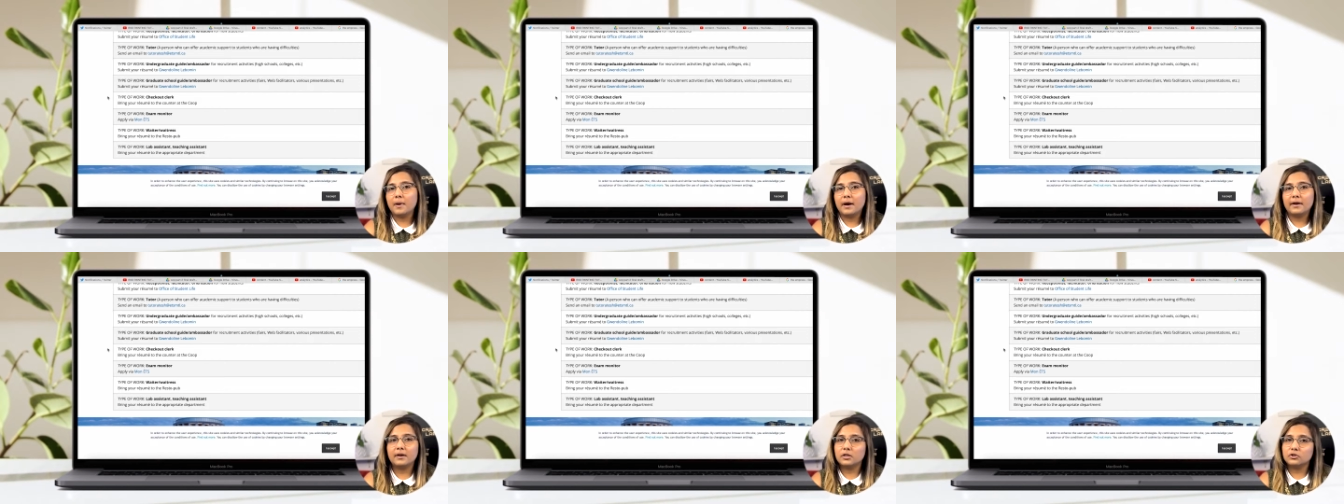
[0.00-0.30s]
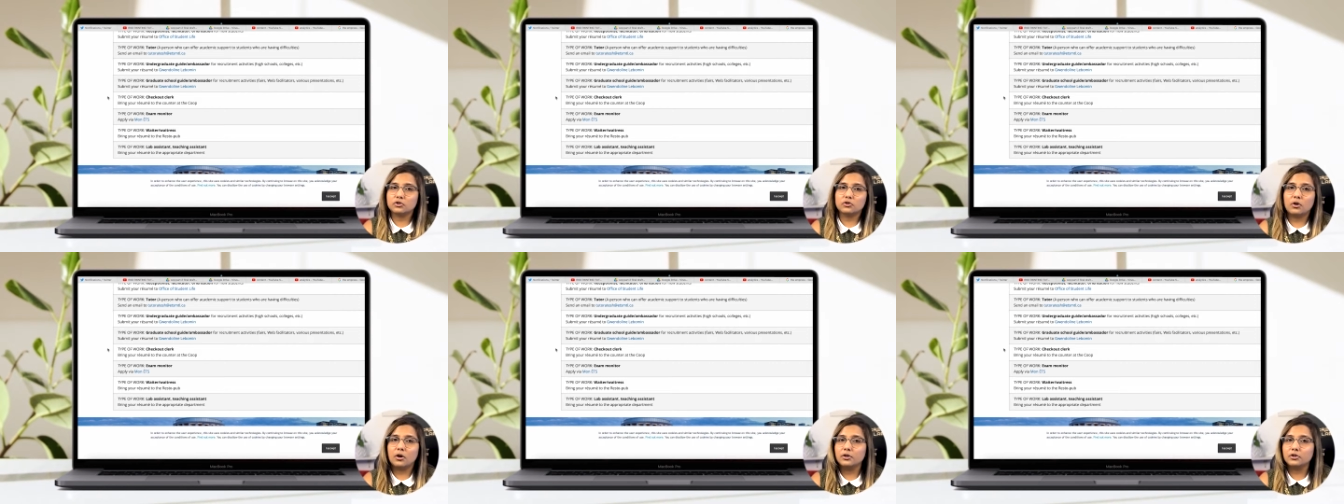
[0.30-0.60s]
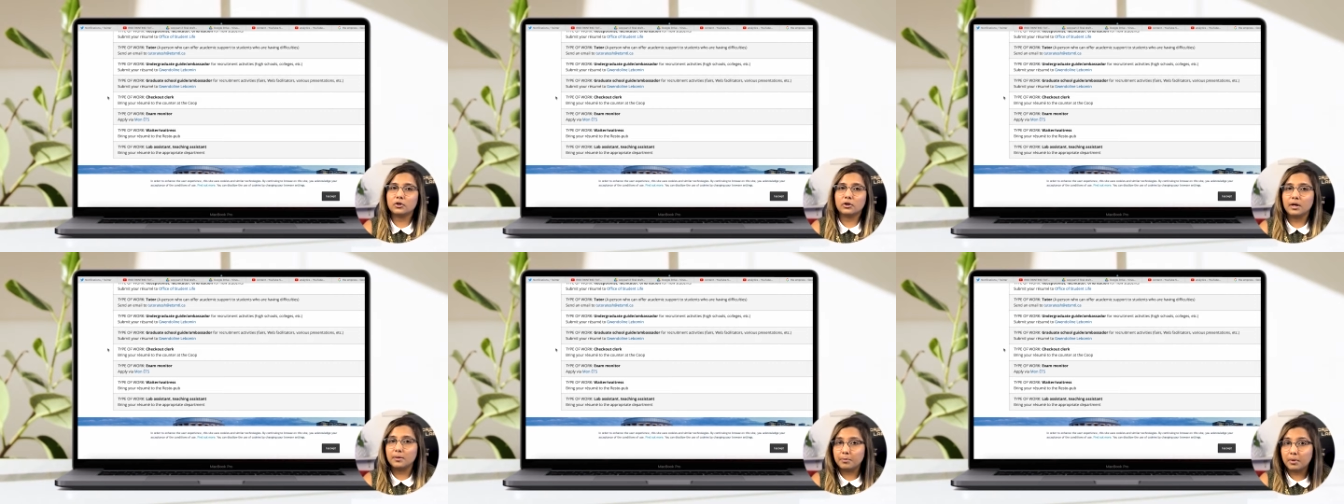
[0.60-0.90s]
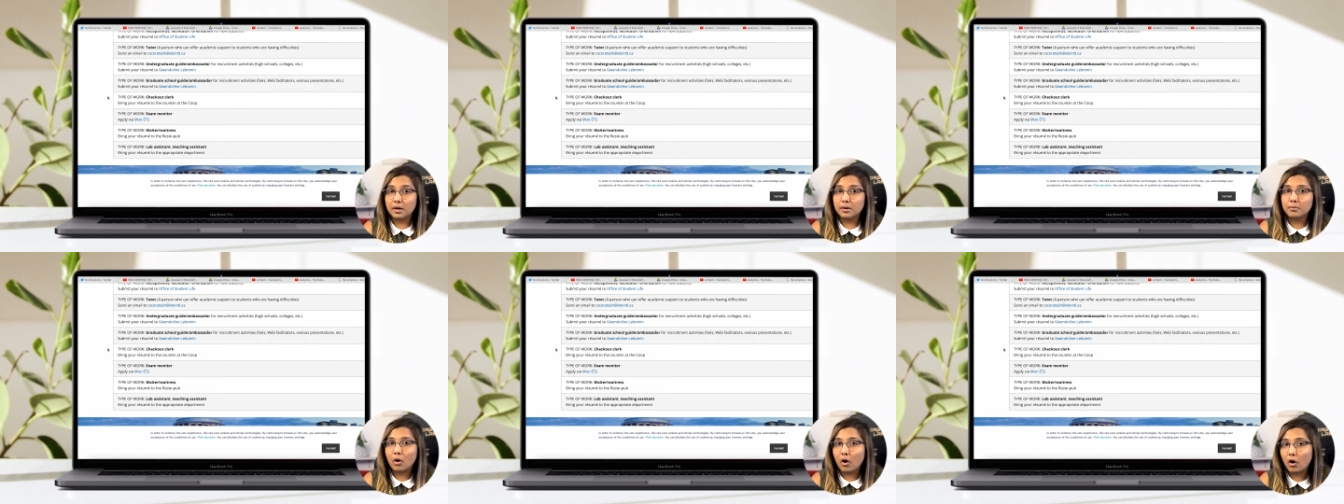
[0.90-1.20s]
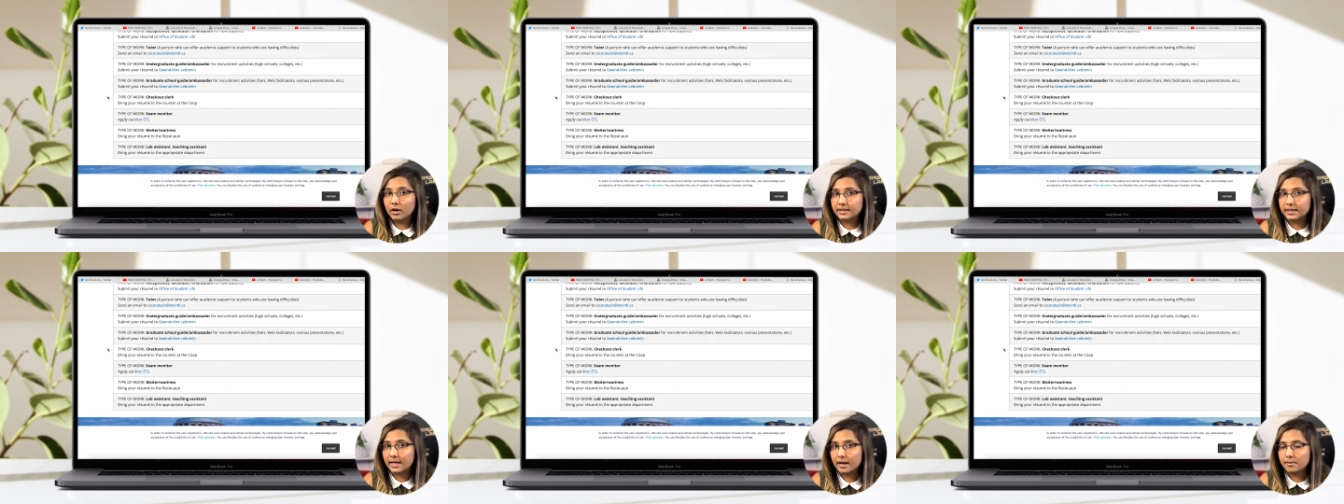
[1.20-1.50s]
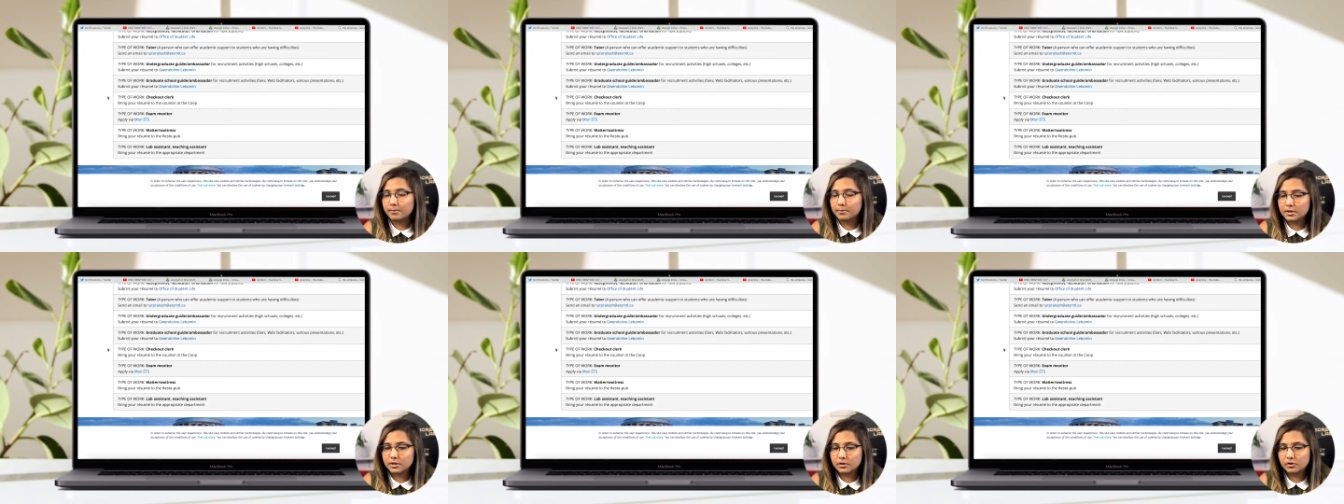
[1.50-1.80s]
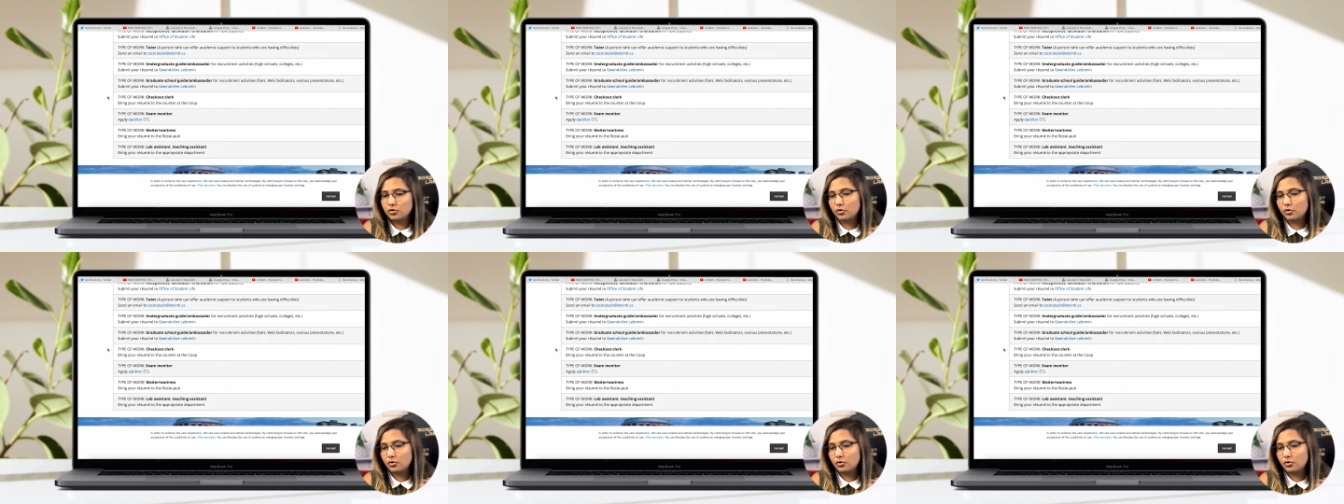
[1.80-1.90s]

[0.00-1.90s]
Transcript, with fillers: a restaurant or a pub on campus.